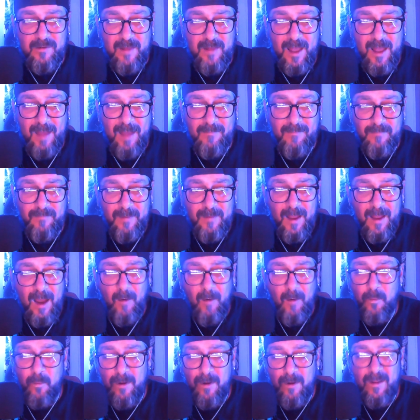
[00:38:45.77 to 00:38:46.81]
just I
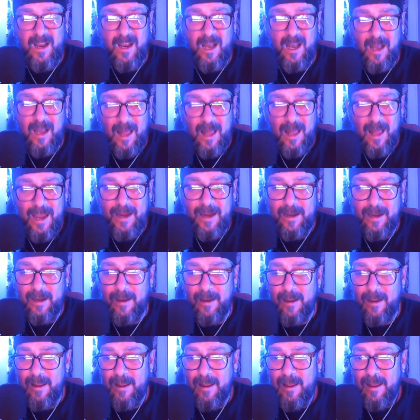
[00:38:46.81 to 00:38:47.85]
I really like." And
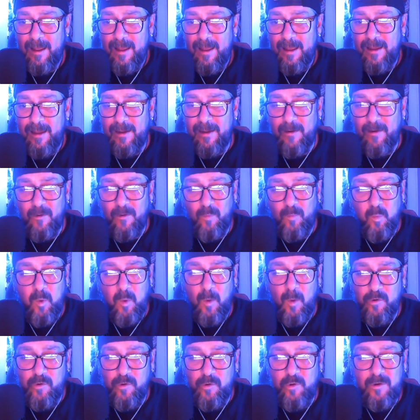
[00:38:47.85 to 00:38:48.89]
he goes,
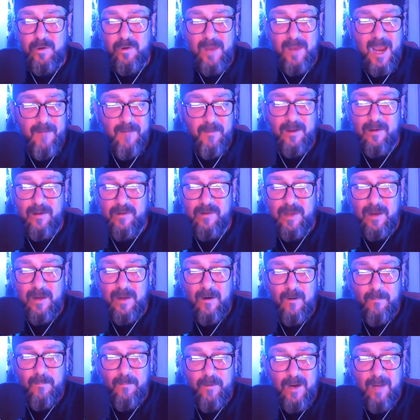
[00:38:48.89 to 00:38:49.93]
"Would you ever
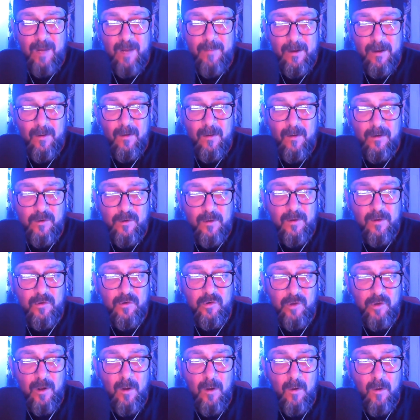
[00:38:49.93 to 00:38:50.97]
consider bringing me onto a
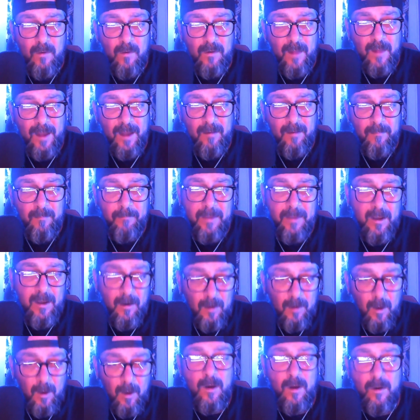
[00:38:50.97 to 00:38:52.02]
show, like be a
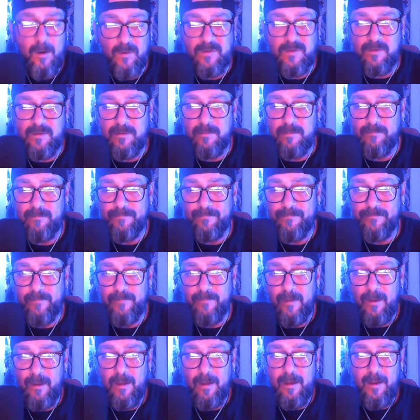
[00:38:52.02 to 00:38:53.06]
co-host?"
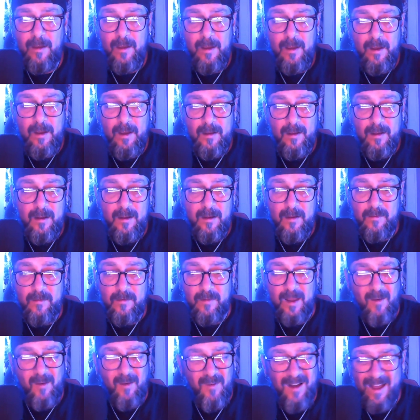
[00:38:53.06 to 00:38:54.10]
I was
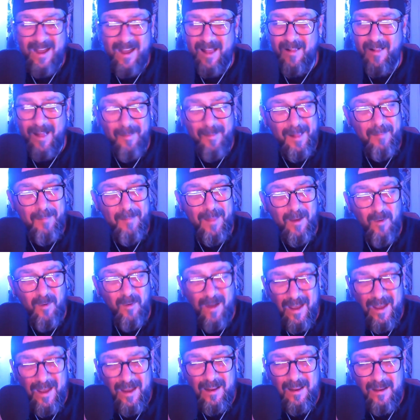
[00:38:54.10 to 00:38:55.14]
like, "What?" I'm like,
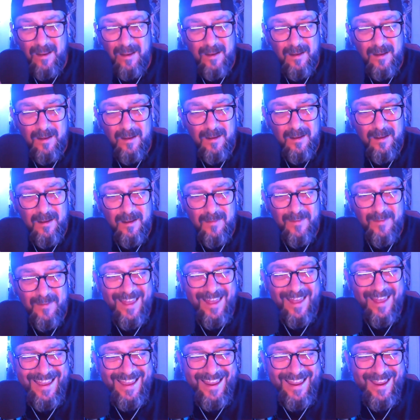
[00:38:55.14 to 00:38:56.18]
"What?
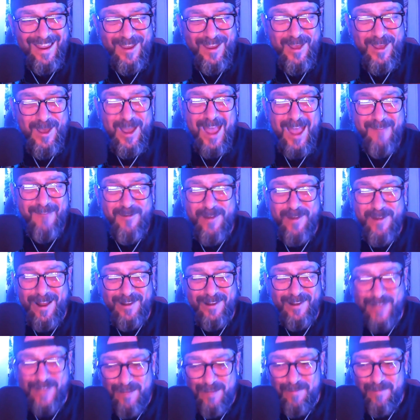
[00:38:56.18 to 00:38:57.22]
Have you not
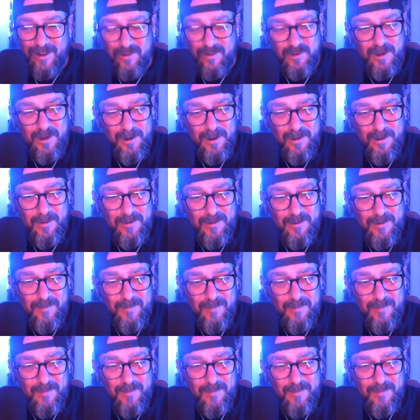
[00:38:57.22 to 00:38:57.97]
seen my shows,